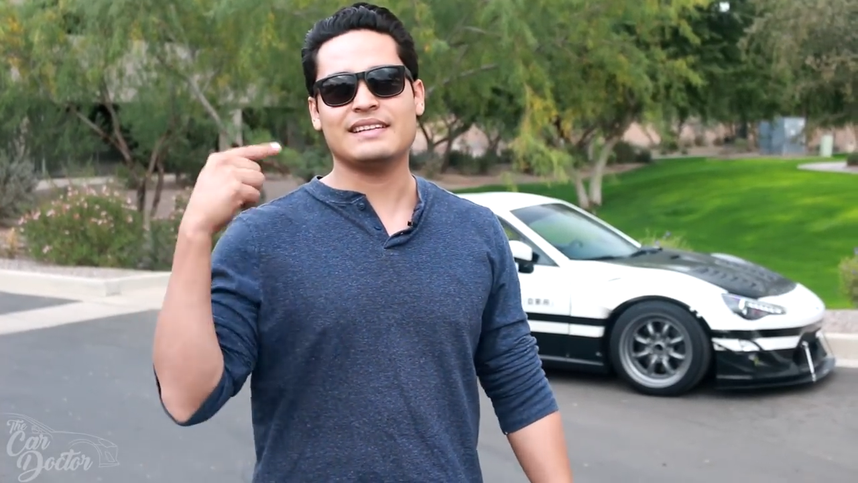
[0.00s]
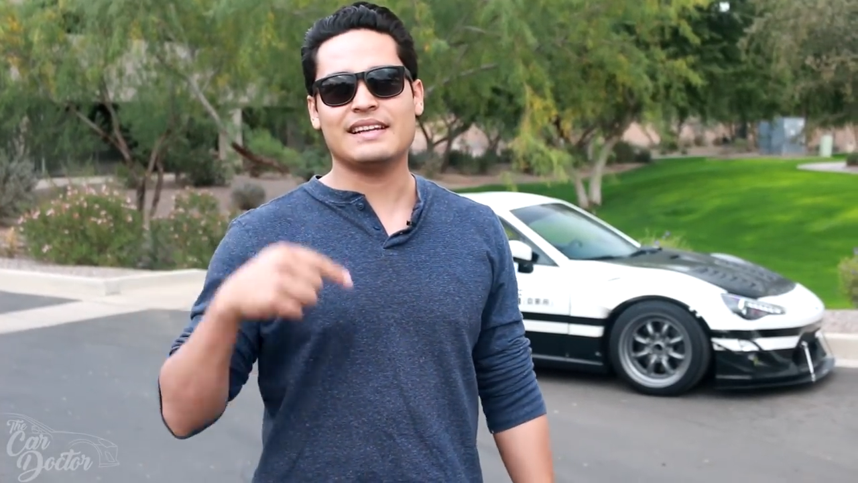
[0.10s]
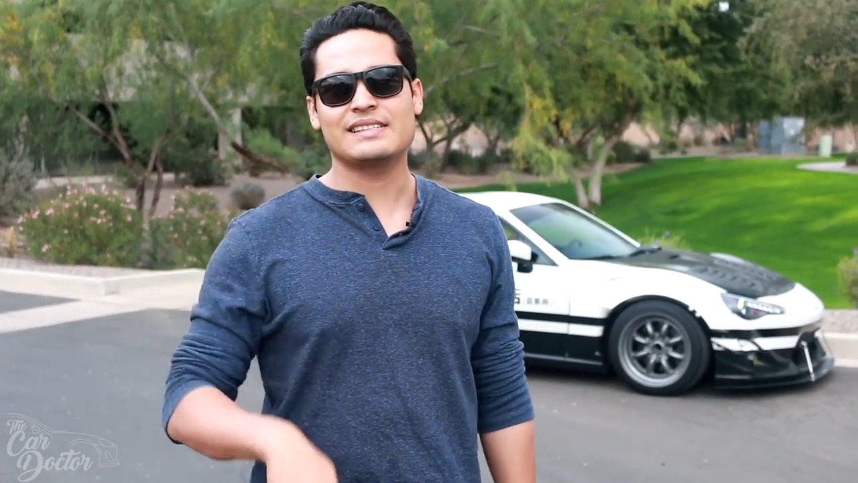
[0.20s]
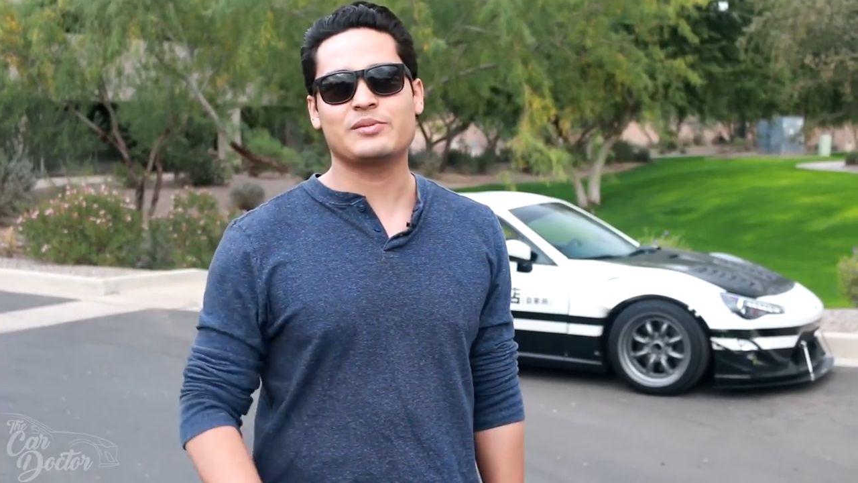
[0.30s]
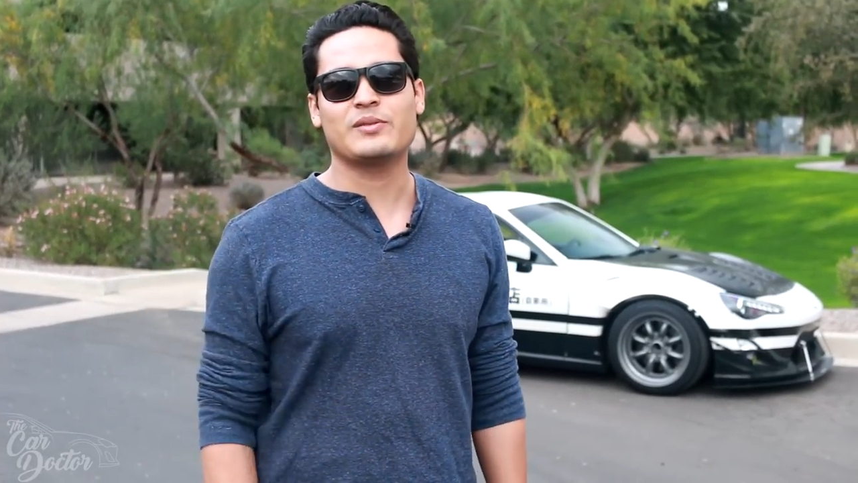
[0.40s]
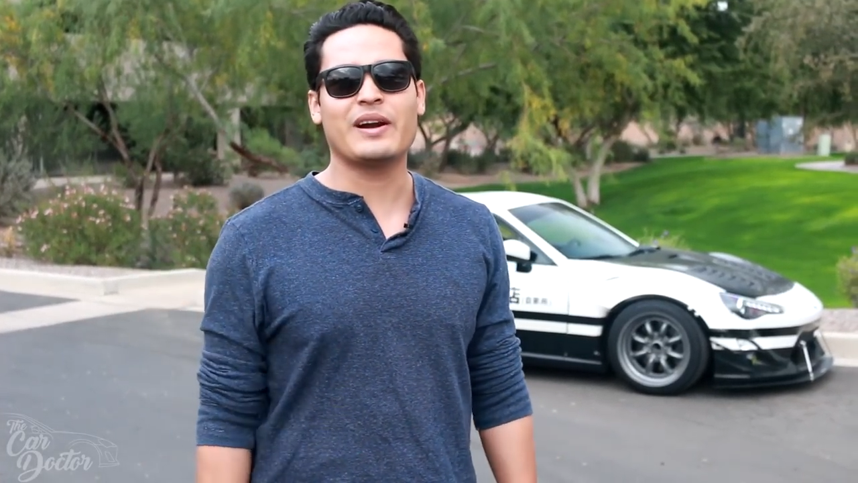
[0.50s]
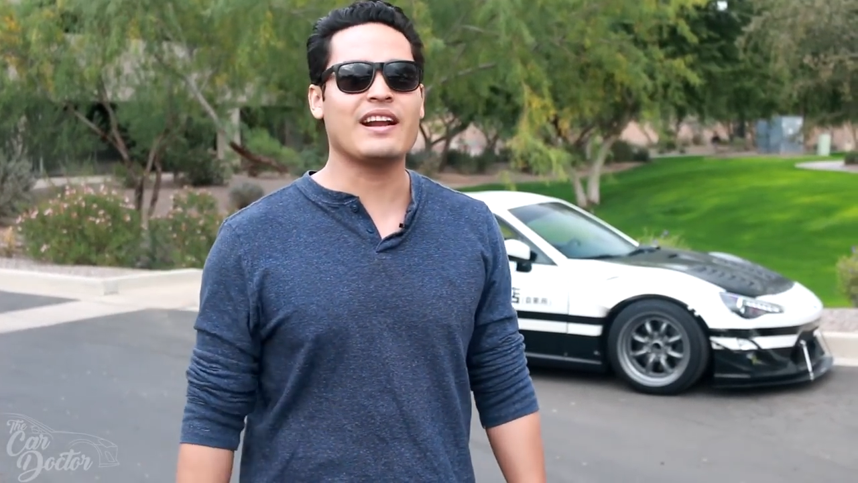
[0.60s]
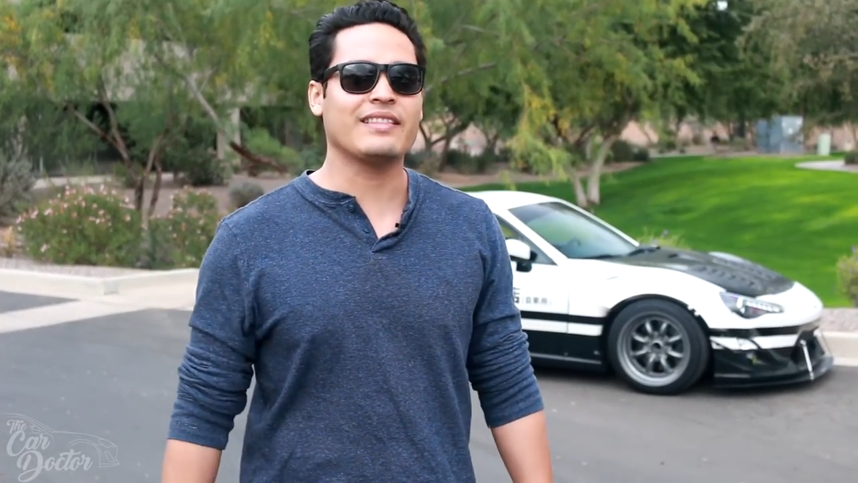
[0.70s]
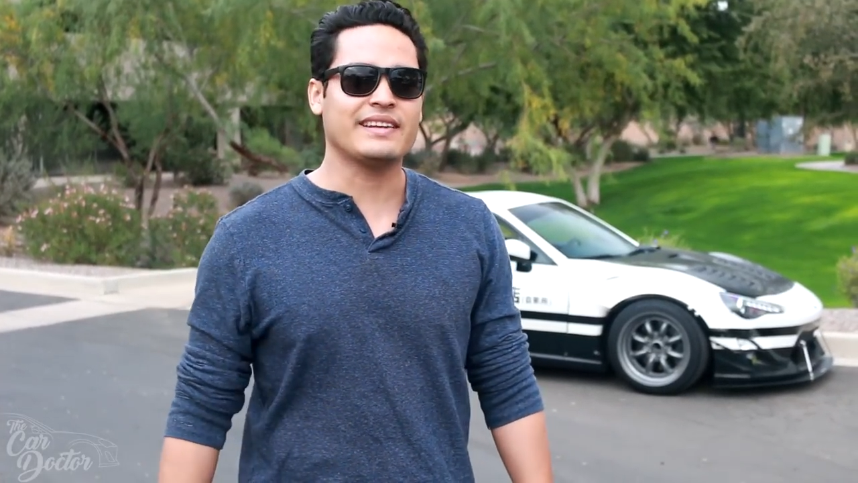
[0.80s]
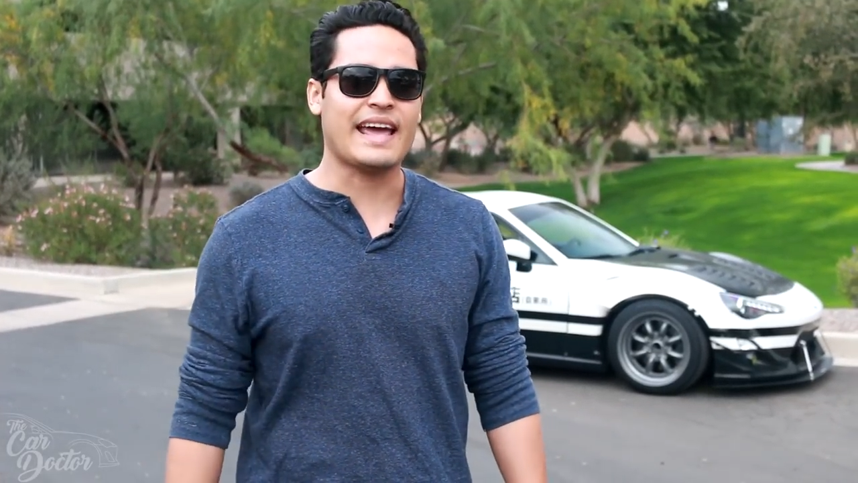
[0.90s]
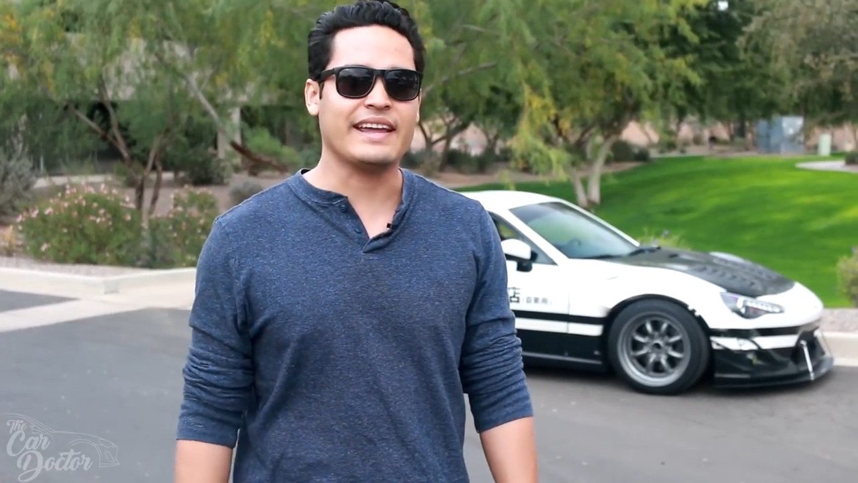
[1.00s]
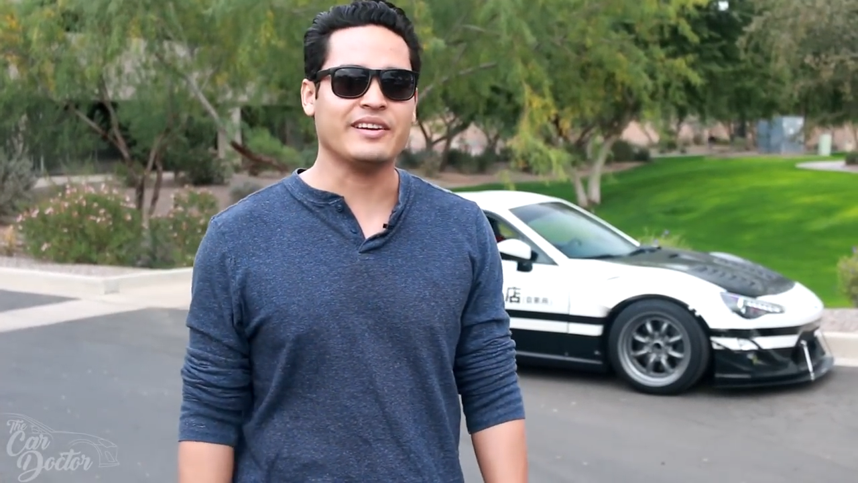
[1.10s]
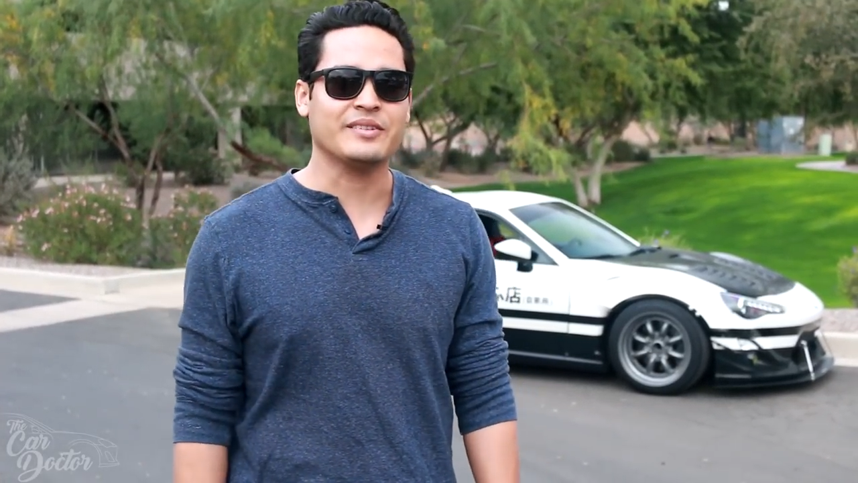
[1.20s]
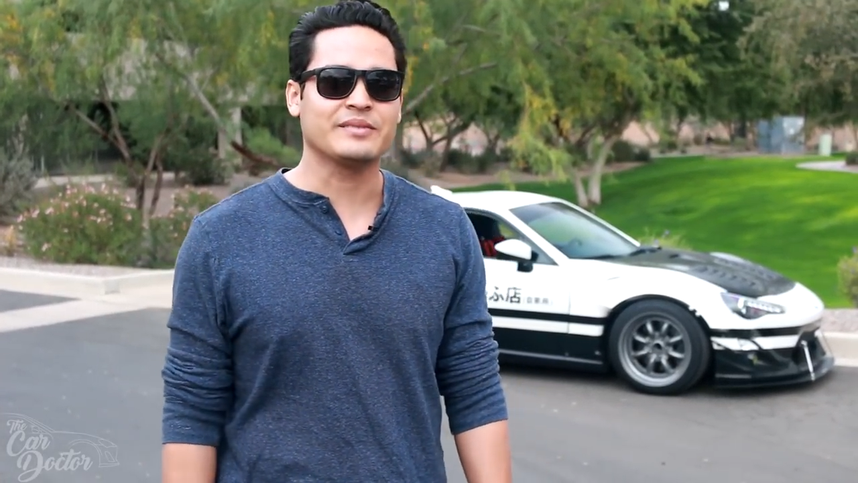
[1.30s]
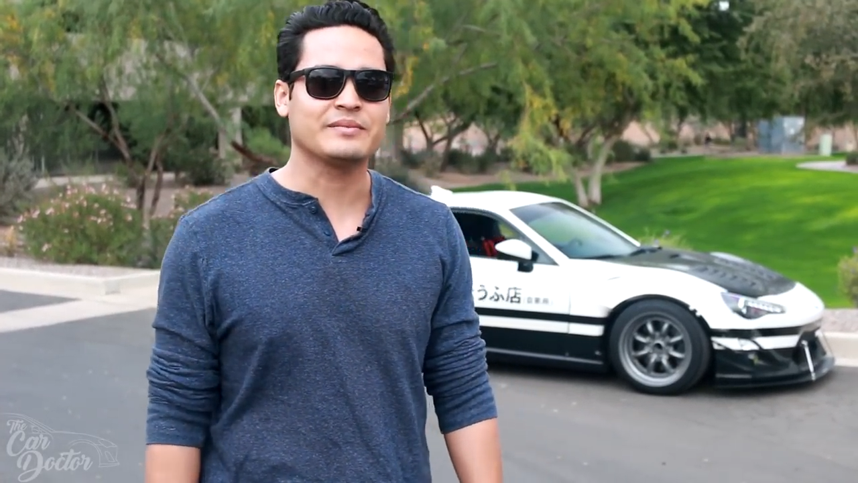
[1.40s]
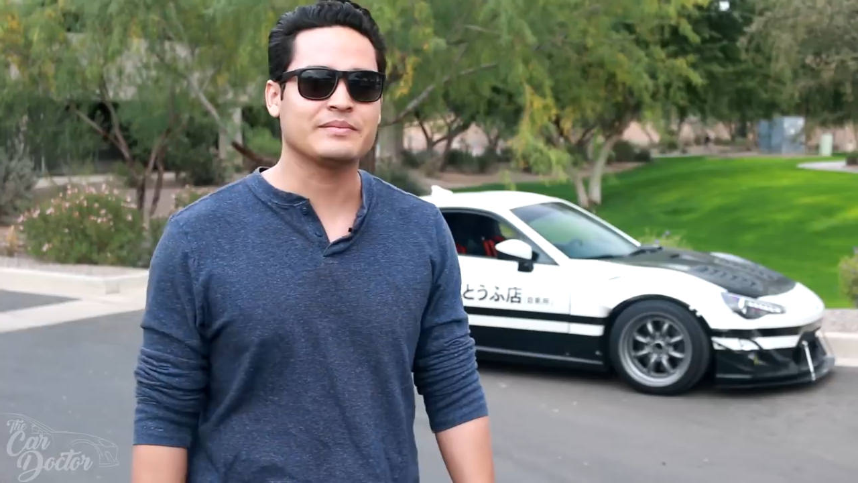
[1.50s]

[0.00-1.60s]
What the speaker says: let's run it on the dyno.